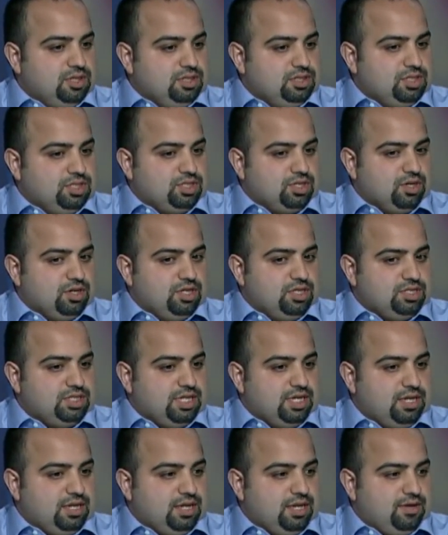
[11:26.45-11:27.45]
to charge
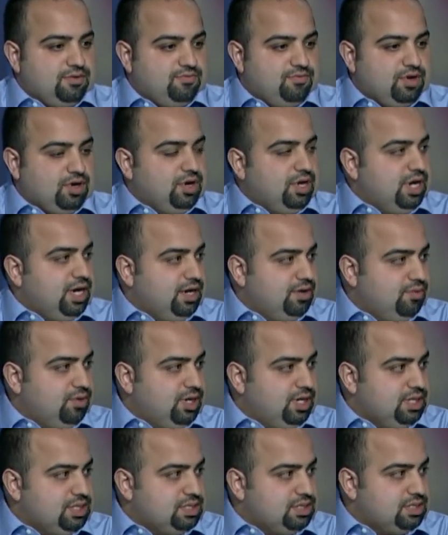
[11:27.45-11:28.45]
at, at very high
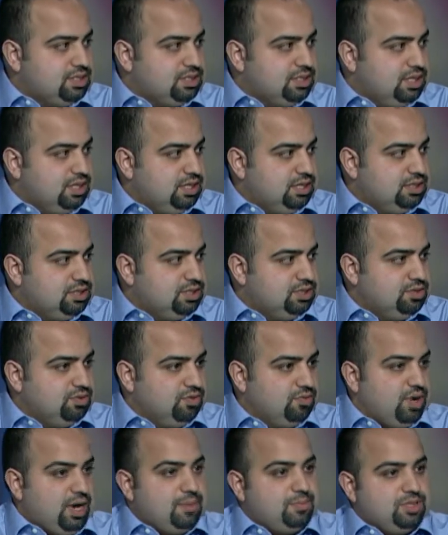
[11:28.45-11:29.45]
rates uh, to do a
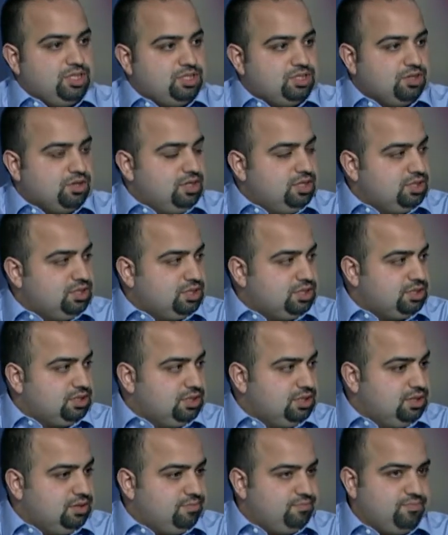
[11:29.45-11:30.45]
rapid charge,
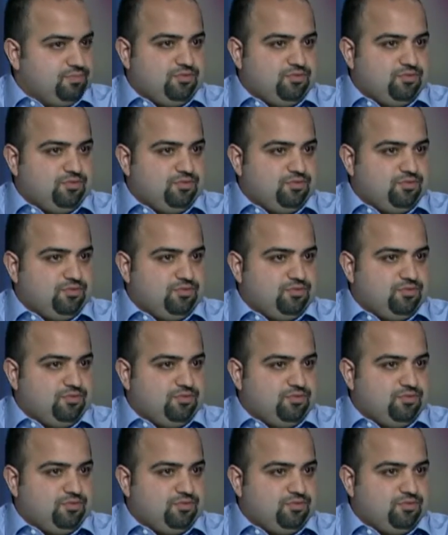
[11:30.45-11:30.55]
um,